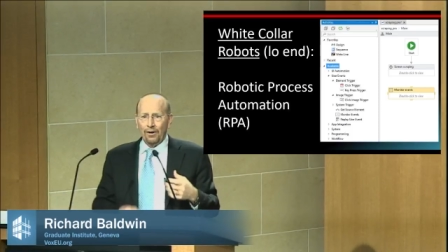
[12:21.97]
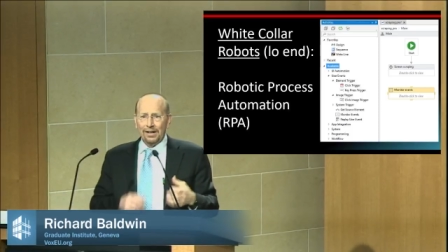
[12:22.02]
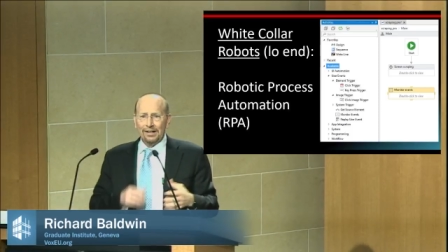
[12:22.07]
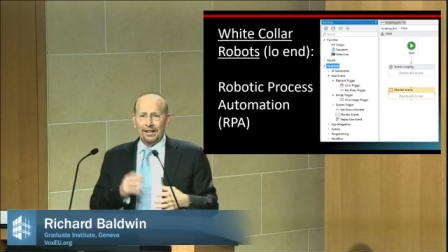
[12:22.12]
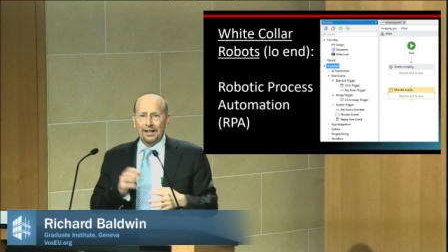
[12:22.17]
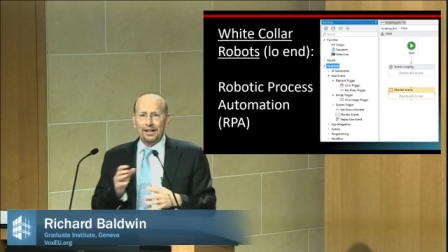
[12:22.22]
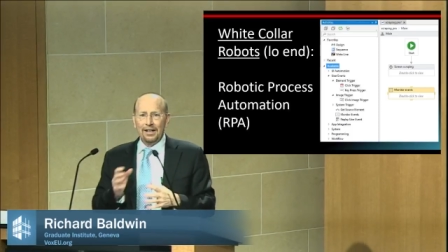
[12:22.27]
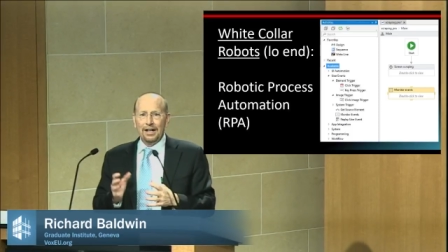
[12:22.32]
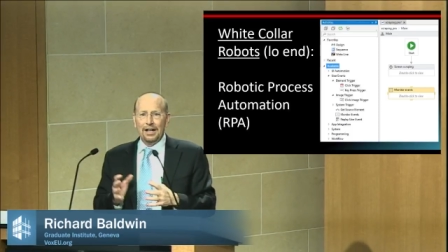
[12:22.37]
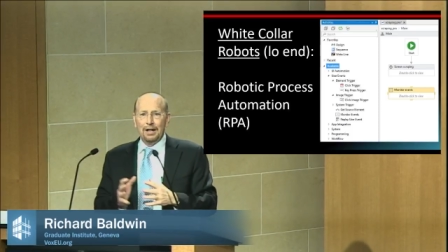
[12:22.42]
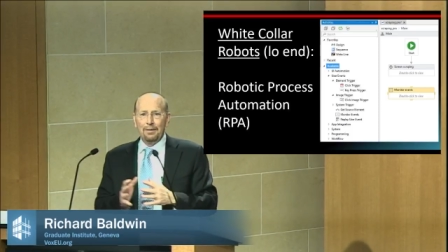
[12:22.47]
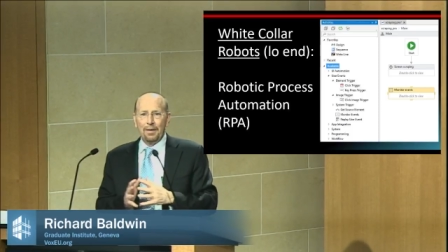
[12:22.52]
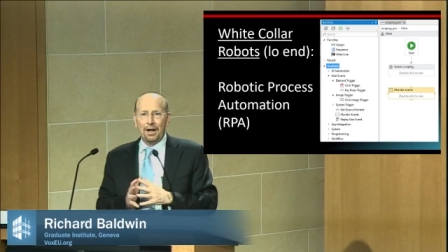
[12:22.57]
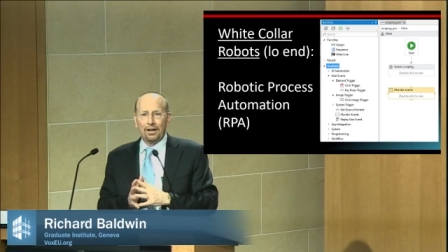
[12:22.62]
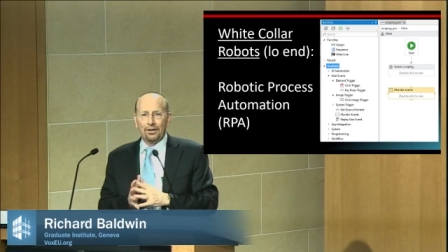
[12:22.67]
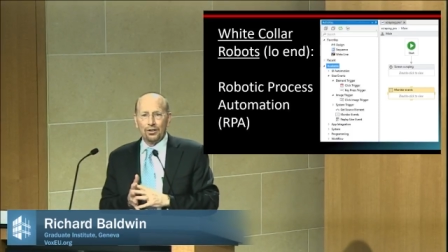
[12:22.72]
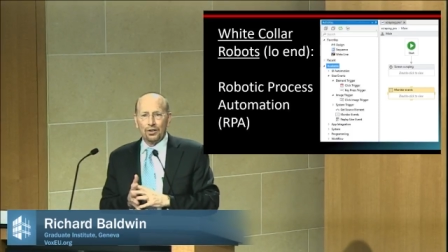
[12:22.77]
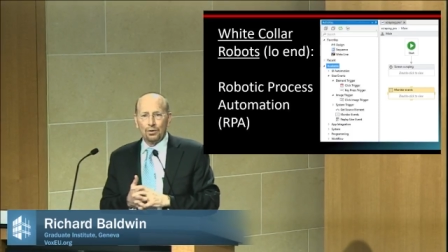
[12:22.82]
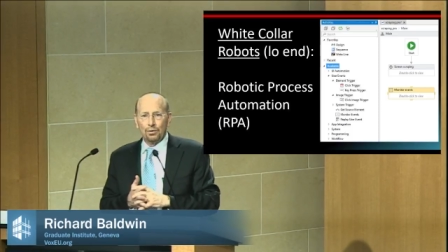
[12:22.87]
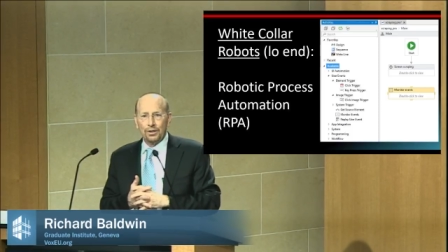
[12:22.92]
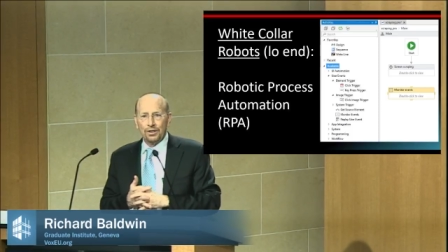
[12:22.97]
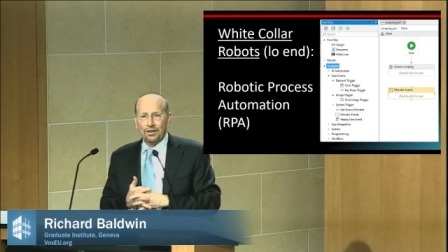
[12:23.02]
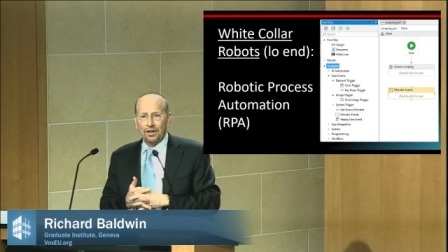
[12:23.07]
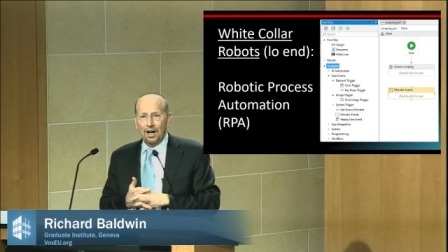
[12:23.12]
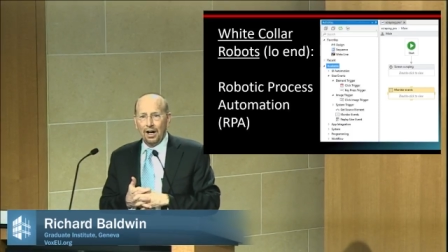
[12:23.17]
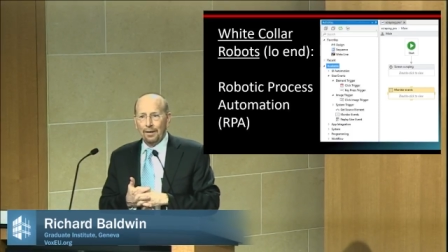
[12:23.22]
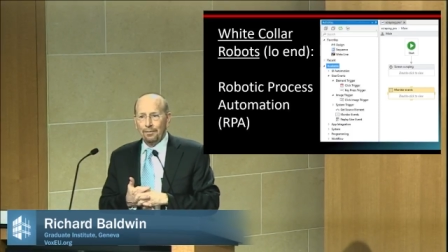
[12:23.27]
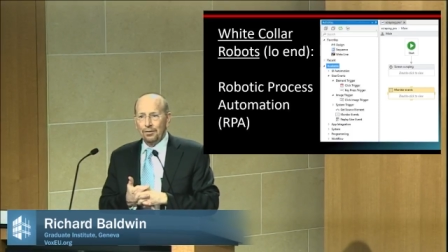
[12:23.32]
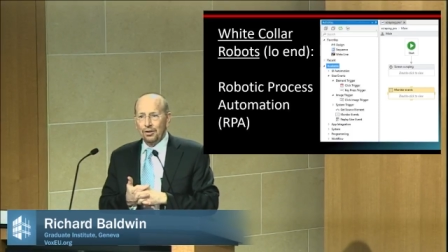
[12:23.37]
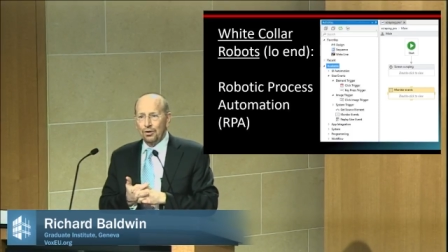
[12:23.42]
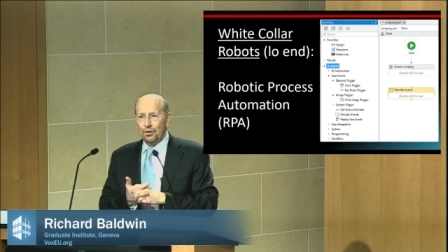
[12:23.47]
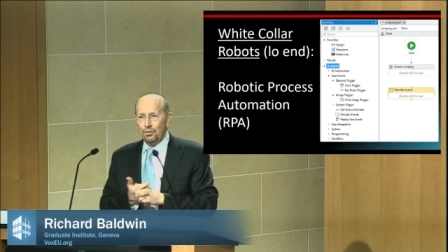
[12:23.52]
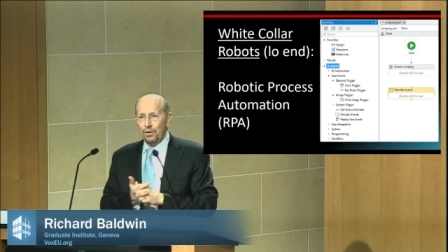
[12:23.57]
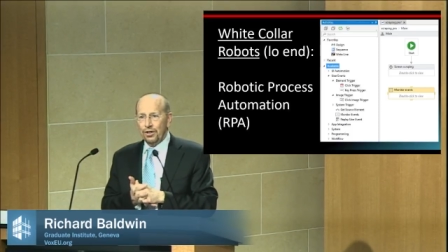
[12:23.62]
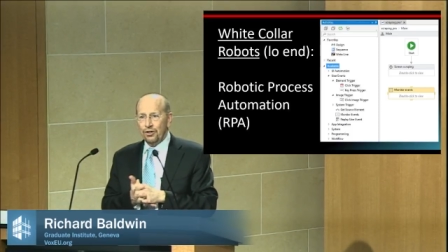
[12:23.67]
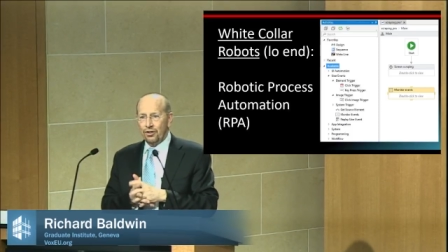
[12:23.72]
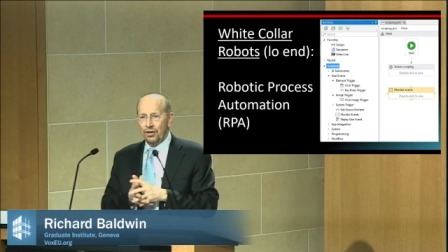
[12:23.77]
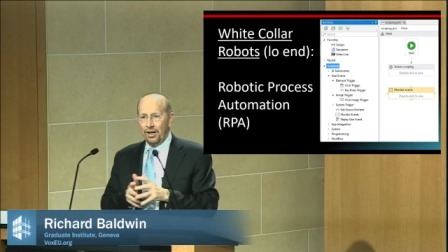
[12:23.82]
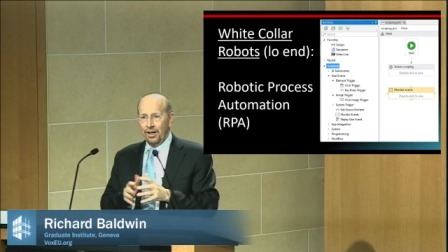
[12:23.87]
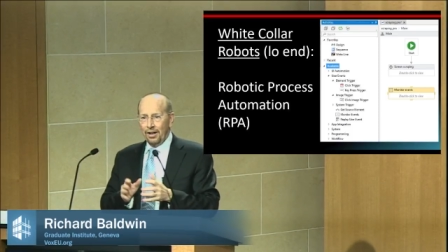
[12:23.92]
send an email to Swisscom to
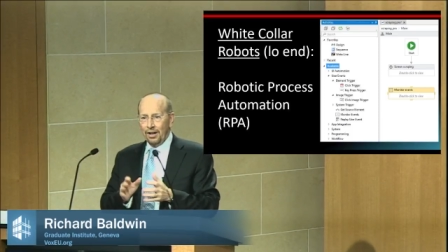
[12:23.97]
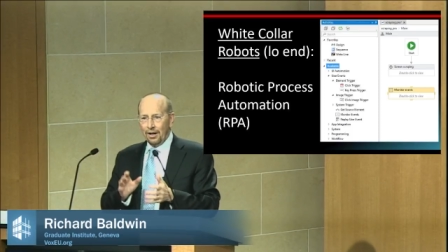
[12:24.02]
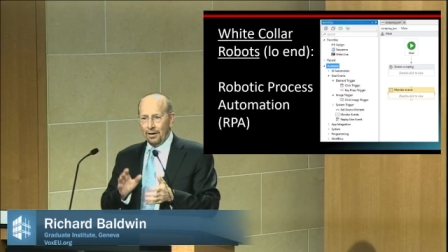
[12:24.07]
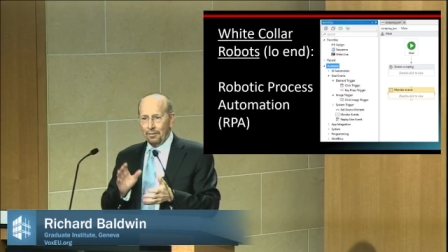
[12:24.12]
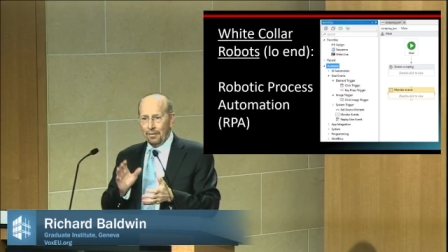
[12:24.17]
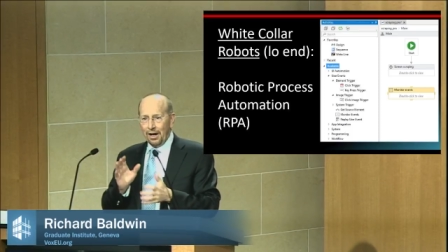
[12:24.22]
switch